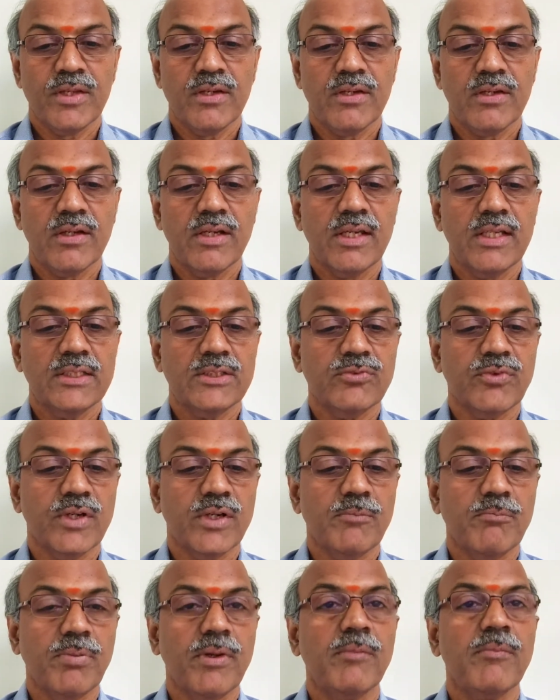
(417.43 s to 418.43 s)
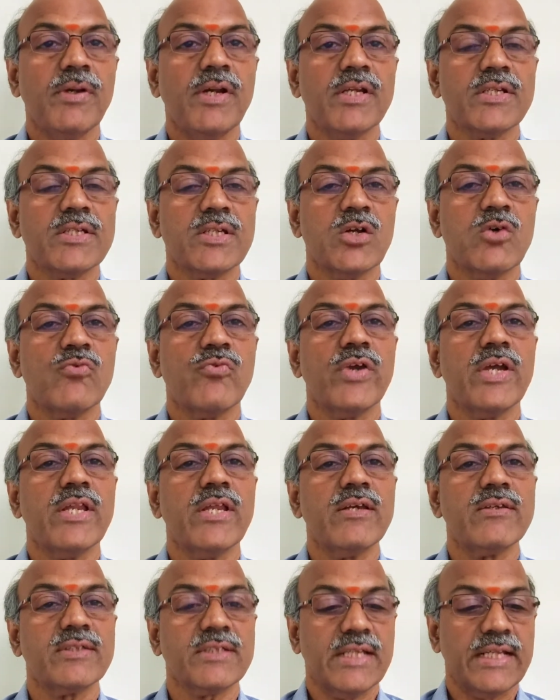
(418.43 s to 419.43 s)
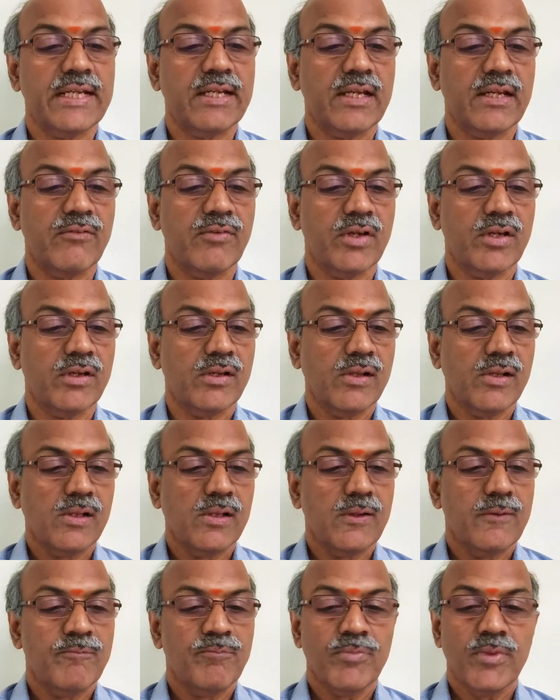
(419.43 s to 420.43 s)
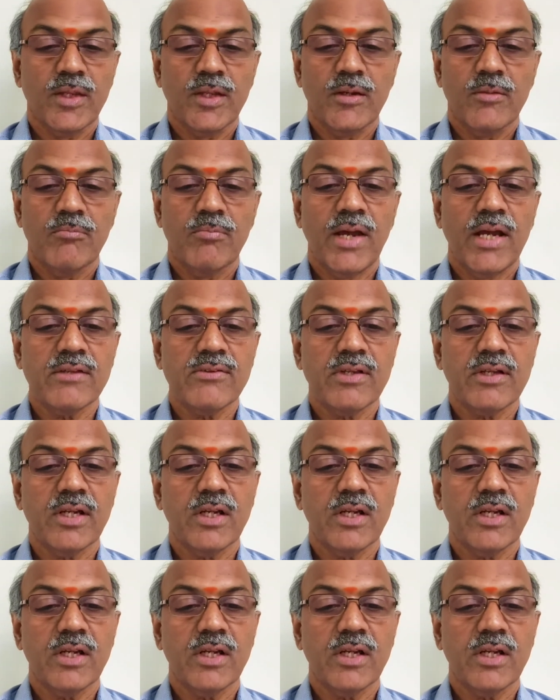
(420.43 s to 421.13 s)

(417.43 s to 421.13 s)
released for implementation of various state level. Banks are